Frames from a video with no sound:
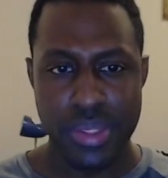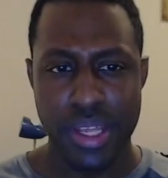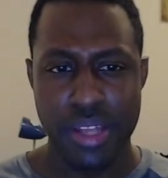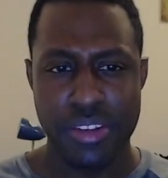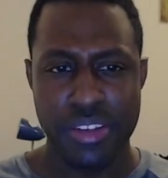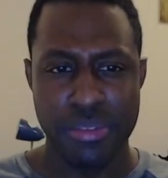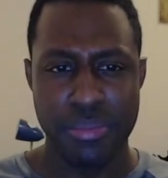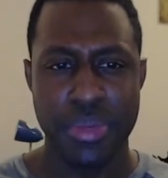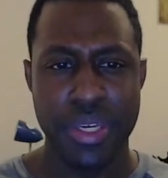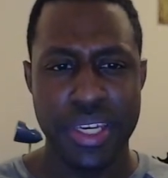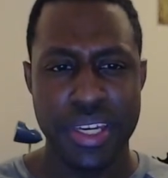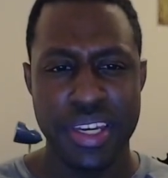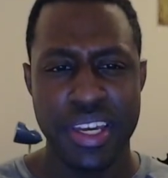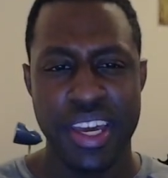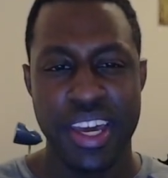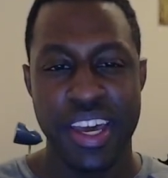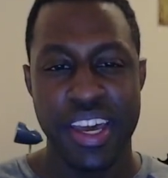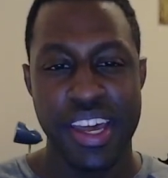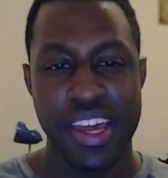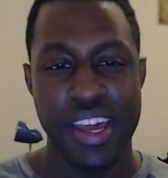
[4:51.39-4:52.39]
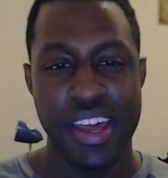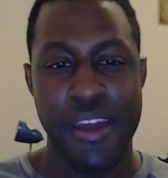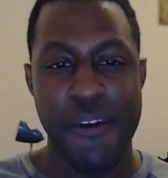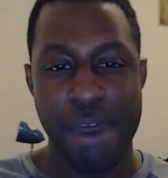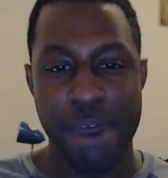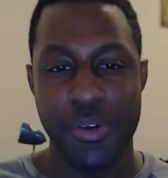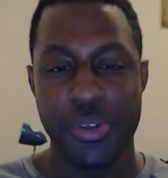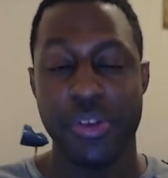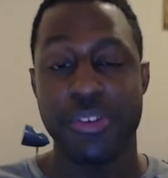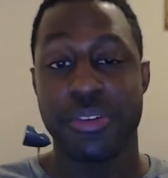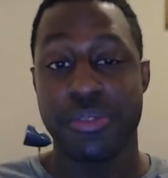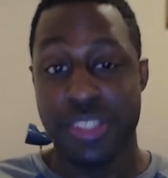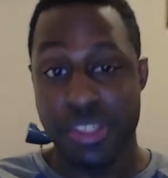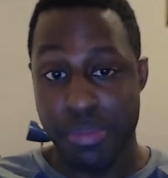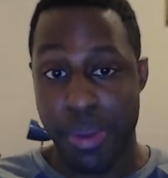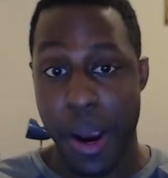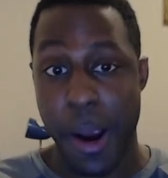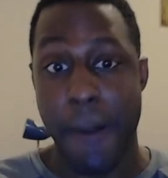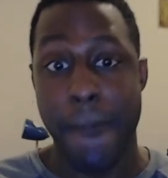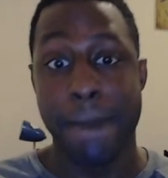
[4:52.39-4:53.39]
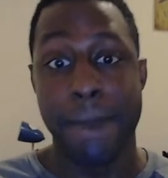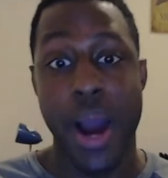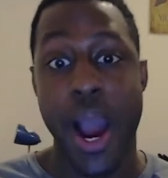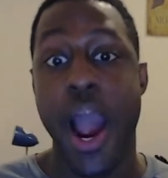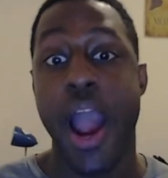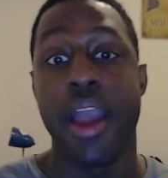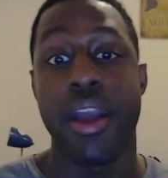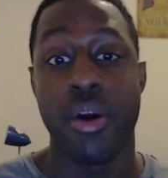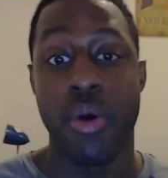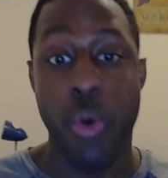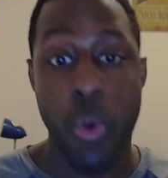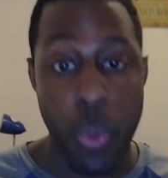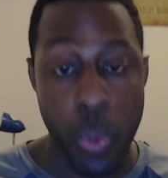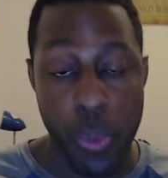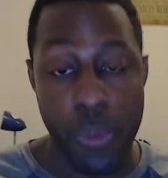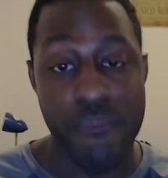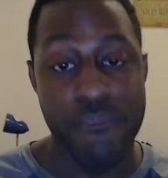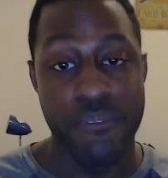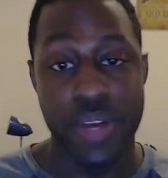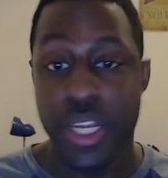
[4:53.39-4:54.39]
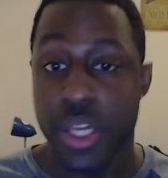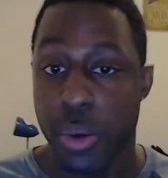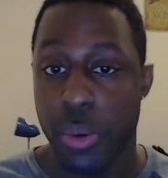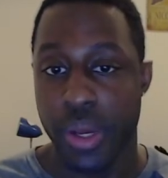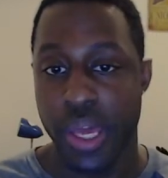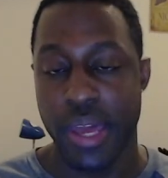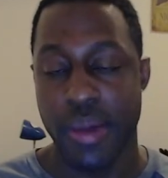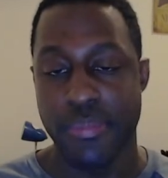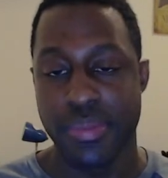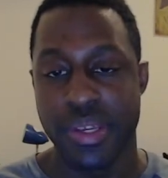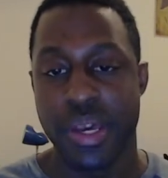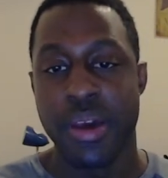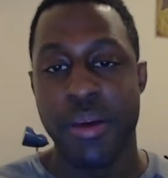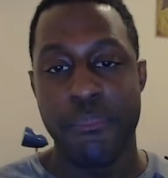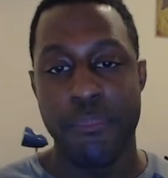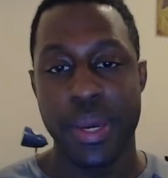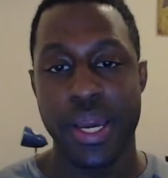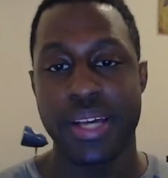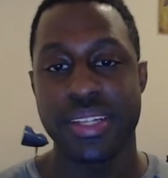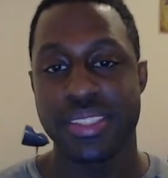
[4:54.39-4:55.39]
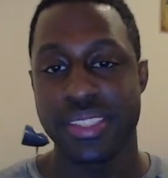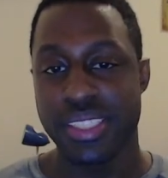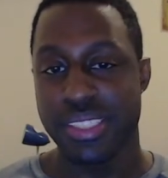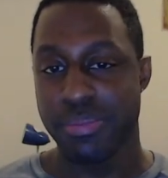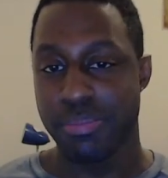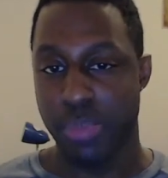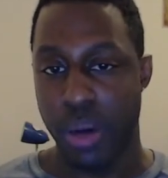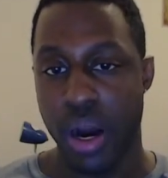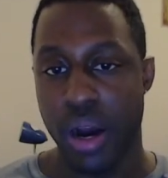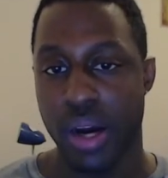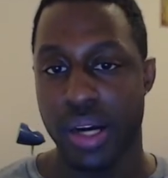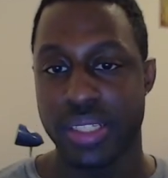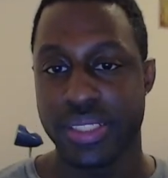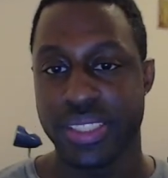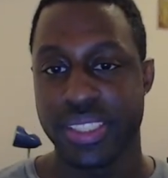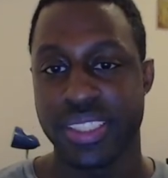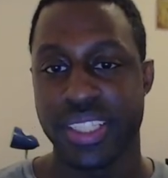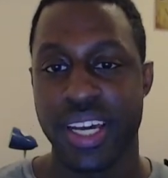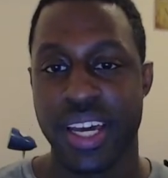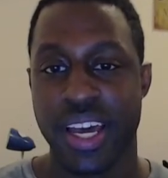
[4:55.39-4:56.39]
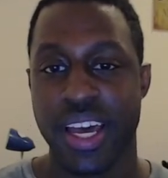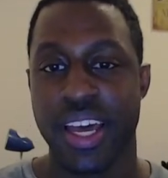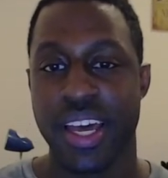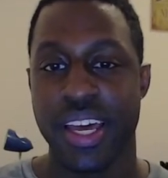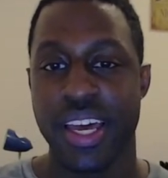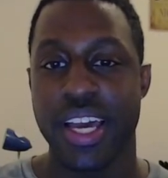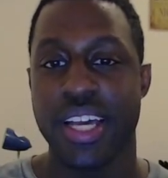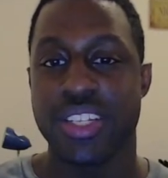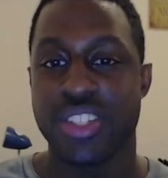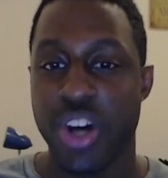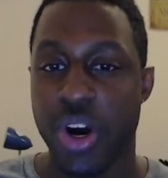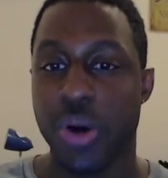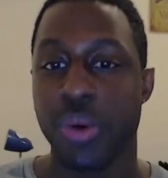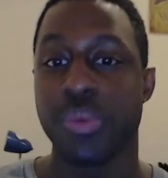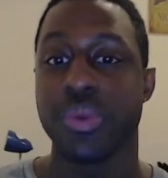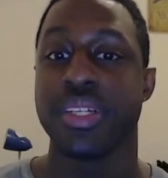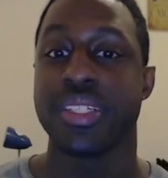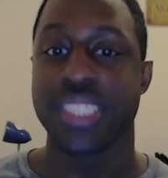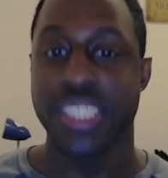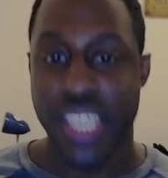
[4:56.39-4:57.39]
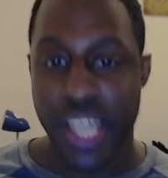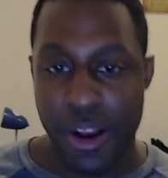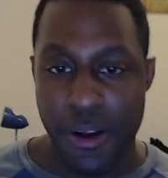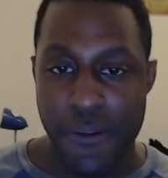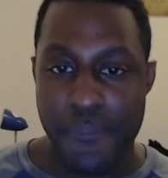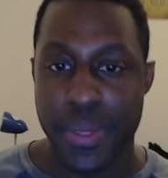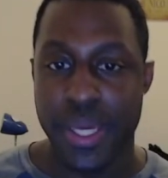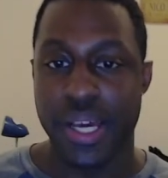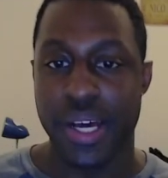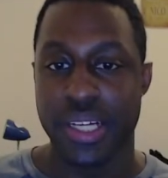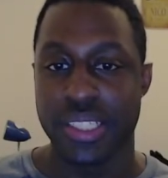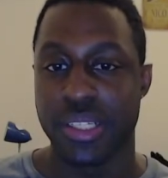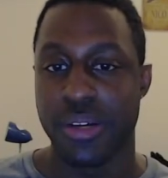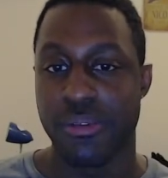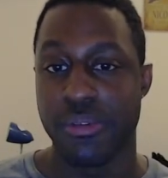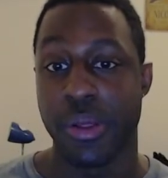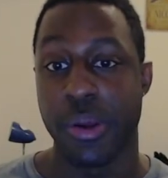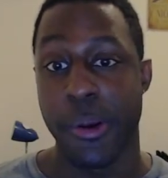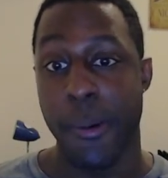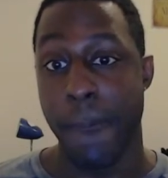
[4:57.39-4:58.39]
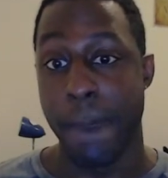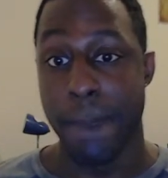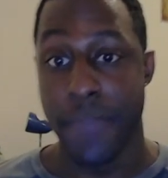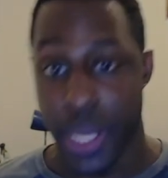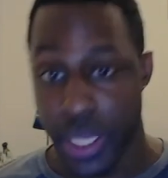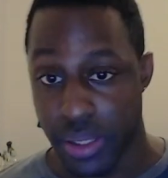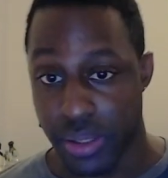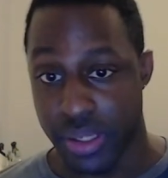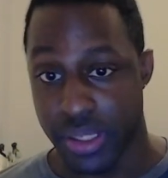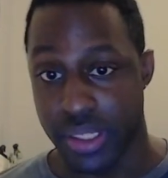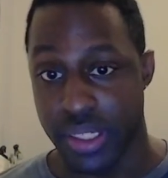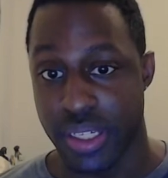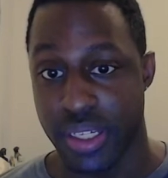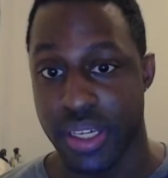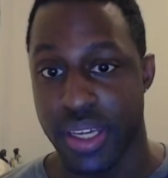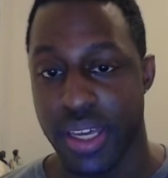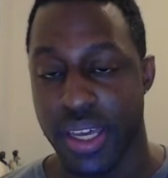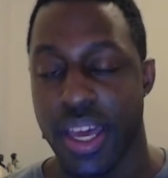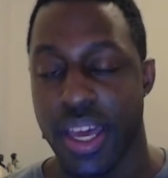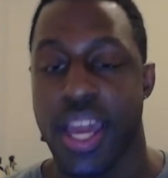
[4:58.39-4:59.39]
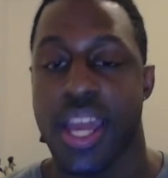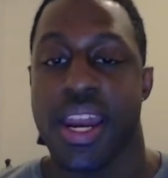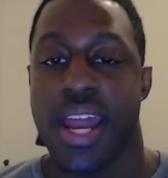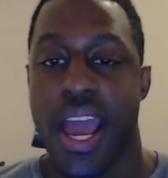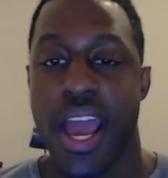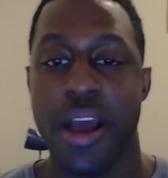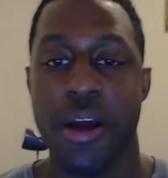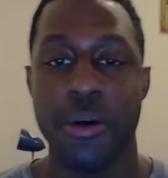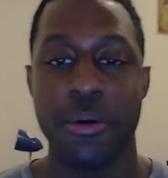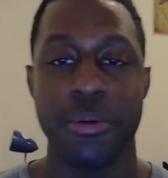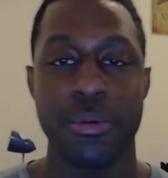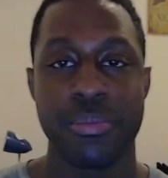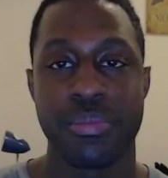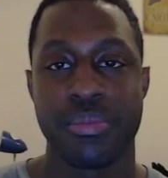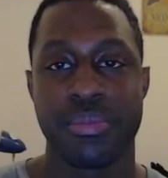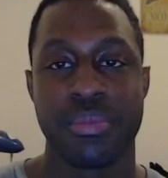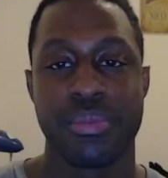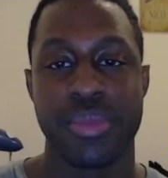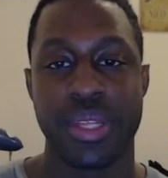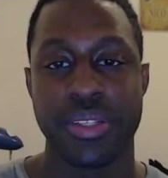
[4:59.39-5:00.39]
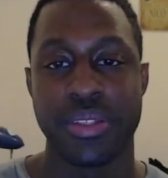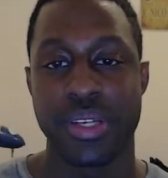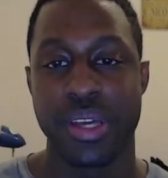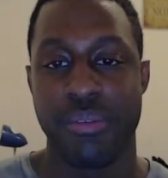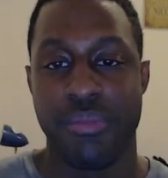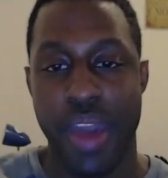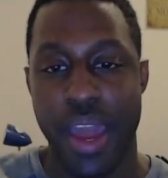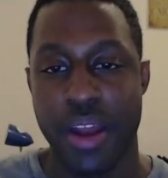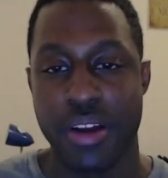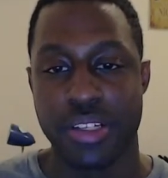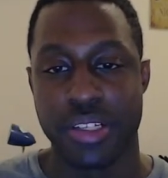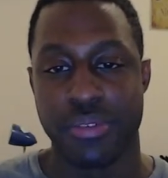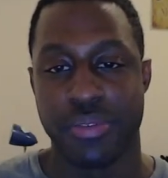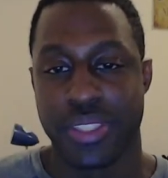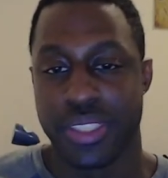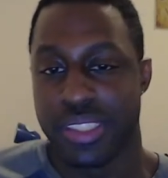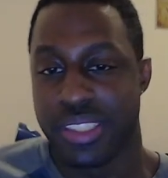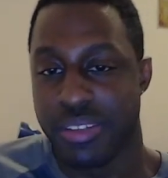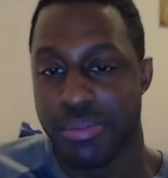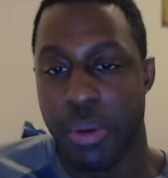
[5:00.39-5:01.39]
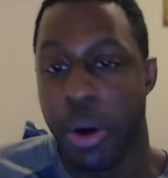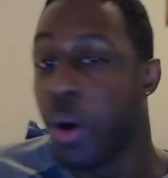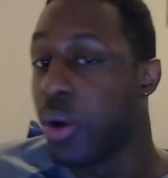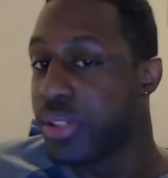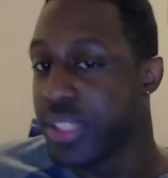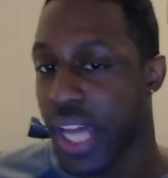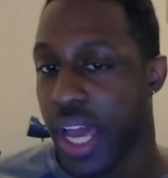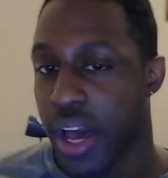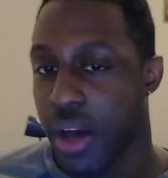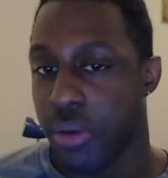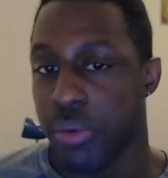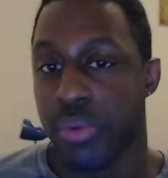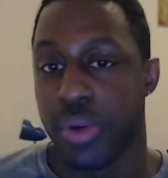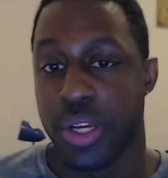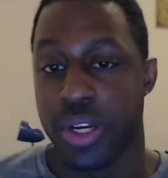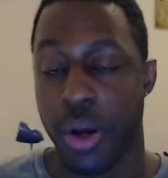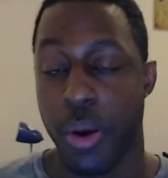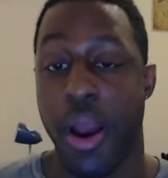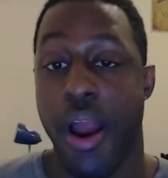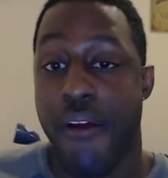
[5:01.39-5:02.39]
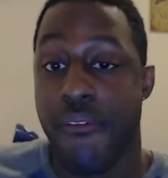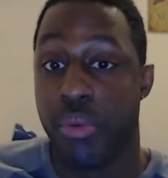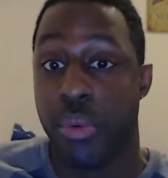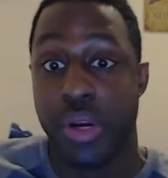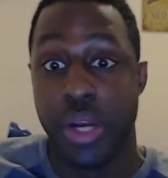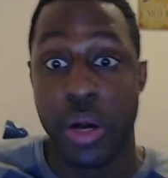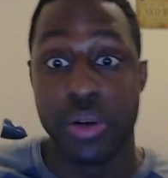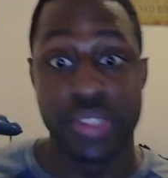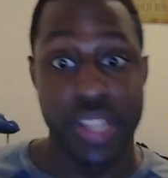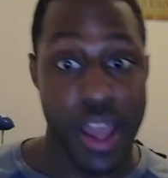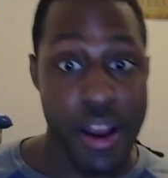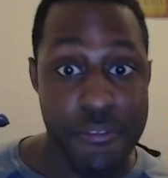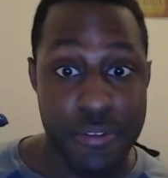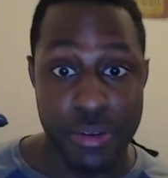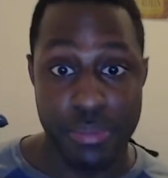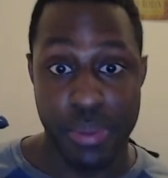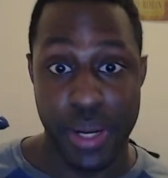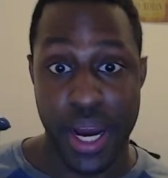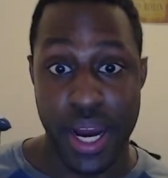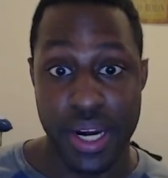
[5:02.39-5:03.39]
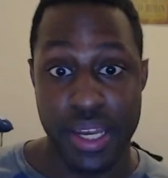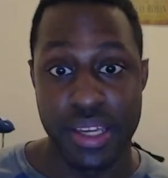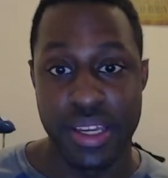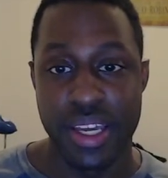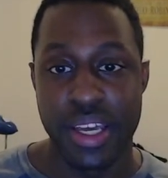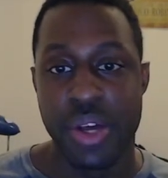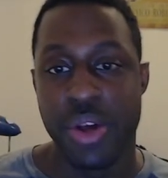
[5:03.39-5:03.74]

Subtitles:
And to me, it feels inspired by horror video games because this boss is only scary because of their ability and how they took advantage of it. It's a small town where, everyone knows everybody.